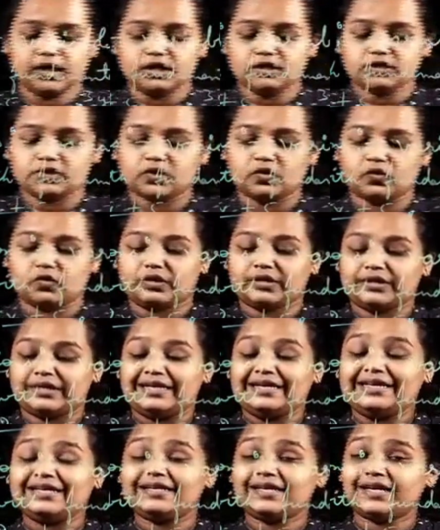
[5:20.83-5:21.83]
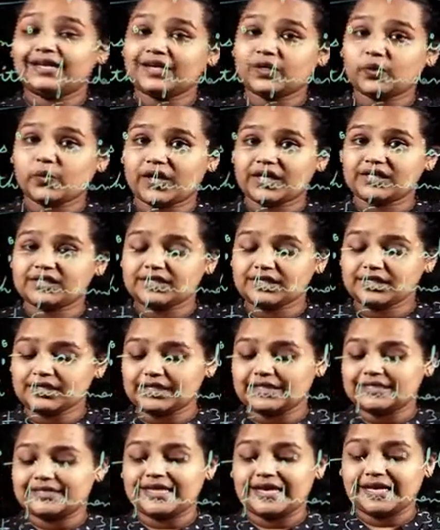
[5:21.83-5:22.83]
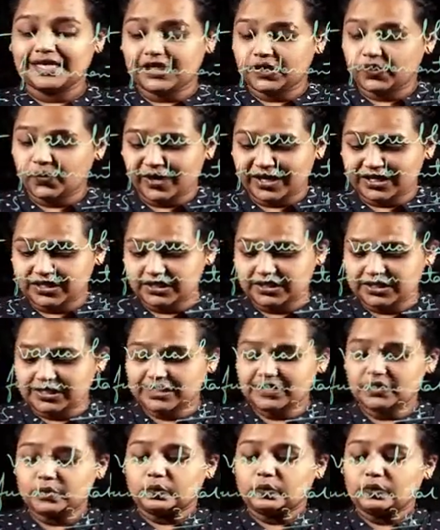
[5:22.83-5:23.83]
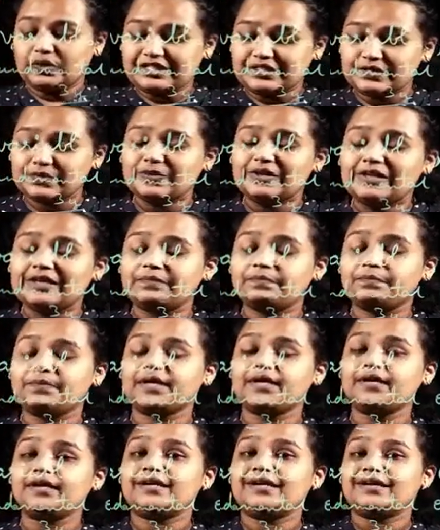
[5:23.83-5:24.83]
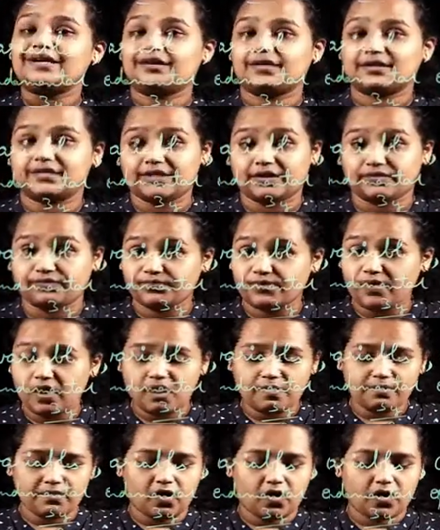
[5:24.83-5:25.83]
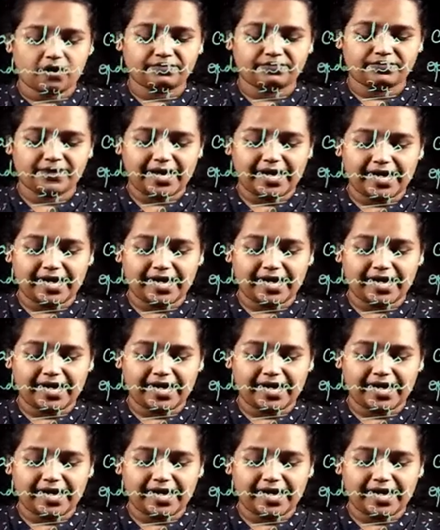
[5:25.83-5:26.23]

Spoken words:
So, the linear equation is an equation which will be in the form of